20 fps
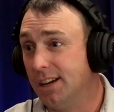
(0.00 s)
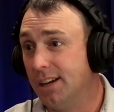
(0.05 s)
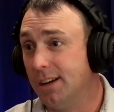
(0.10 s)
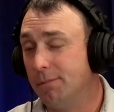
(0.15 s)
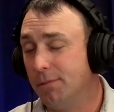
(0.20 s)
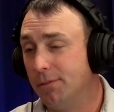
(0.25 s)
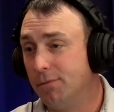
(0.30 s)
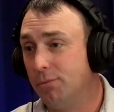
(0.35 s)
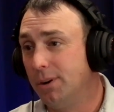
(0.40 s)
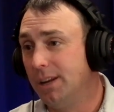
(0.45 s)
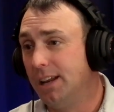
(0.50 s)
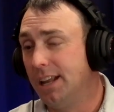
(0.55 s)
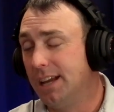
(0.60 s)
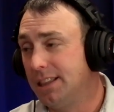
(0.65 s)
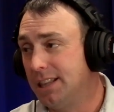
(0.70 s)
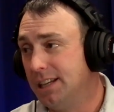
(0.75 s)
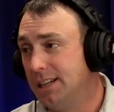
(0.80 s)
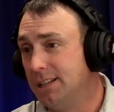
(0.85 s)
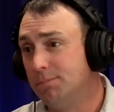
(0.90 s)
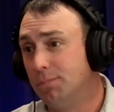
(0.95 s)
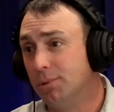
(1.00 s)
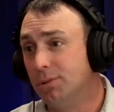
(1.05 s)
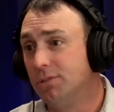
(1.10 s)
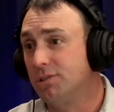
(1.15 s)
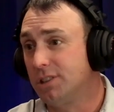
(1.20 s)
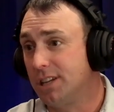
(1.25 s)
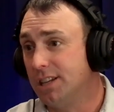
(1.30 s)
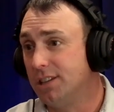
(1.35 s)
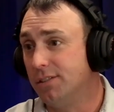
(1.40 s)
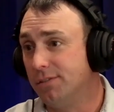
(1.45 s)
If we let these
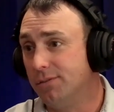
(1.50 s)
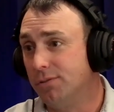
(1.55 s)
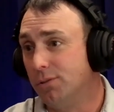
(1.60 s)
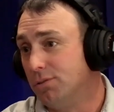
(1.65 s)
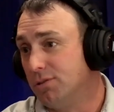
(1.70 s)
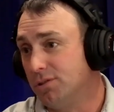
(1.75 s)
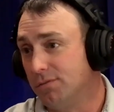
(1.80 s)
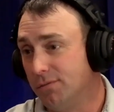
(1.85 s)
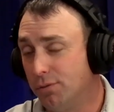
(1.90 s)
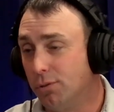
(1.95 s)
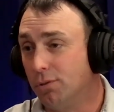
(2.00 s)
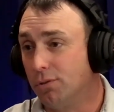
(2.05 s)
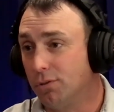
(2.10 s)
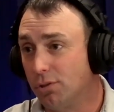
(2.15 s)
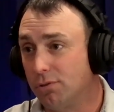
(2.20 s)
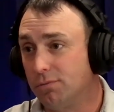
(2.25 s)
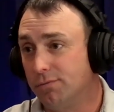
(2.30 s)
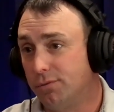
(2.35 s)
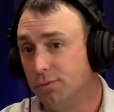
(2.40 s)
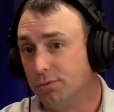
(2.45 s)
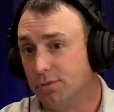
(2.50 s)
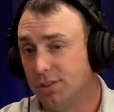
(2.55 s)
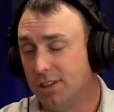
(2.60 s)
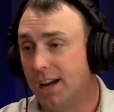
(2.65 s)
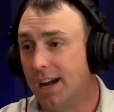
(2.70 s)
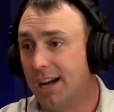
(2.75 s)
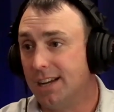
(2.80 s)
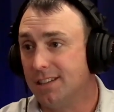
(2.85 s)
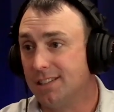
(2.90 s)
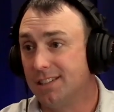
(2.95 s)
bulls get to full
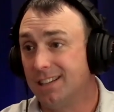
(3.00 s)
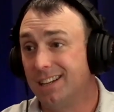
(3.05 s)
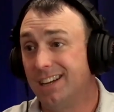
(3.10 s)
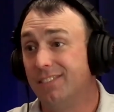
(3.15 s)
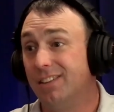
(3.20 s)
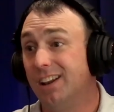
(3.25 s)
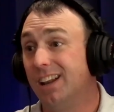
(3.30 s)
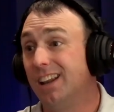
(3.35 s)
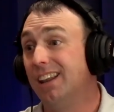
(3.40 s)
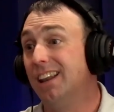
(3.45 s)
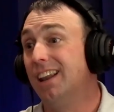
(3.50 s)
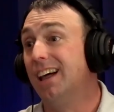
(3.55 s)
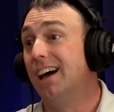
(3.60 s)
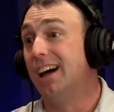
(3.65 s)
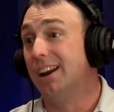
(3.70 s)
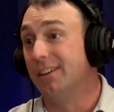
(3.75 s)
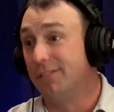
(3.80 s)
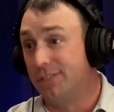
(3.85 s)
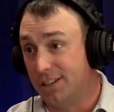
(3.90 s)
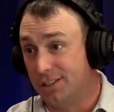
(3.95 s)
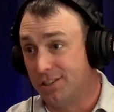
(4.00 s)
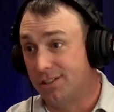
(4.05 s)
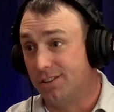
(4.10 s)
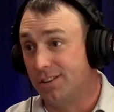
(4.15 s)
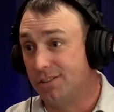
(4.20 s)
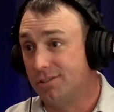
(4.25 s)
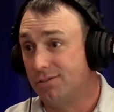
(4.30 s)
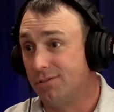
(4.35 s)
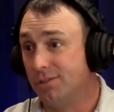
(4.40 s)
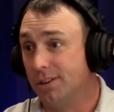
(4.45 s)
size, they have a lot of
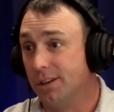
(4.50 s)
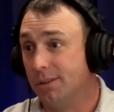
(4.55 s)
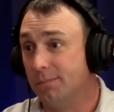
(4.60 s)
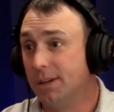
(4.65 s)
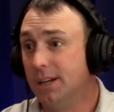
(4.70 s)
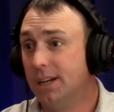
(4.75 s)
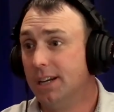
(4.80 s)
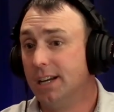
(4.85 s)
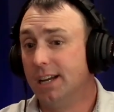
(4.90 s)
testosterone in them,